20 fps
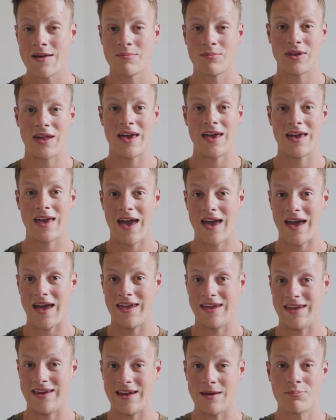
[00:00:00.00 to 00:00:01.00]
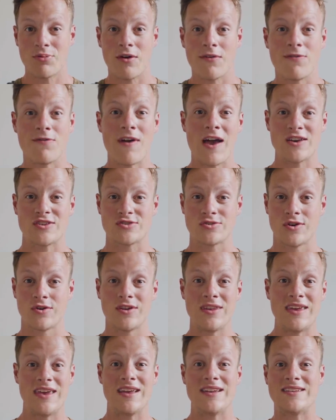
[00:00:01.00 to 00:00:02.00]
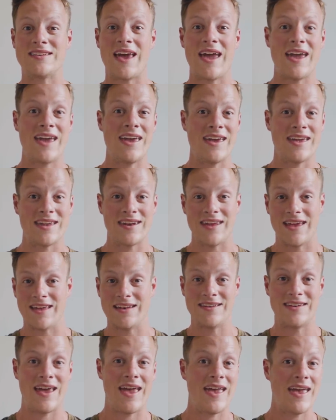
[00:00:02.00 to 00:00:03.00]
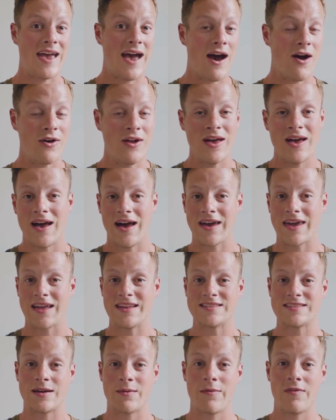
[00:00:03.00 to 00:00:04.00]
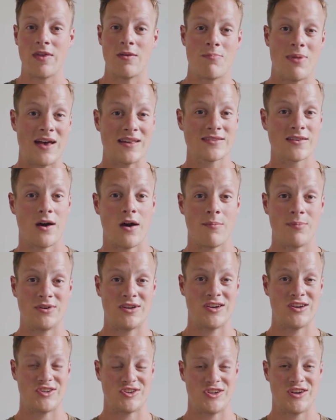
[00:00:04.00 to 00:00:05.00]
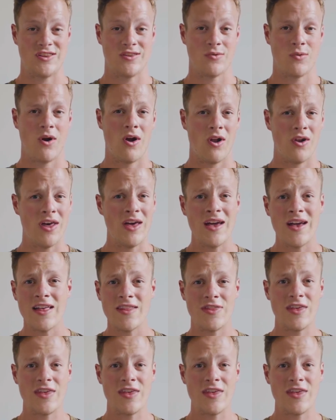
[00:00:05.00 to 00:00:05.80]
playing in a professional league day in and day out against some of the best competition in the world.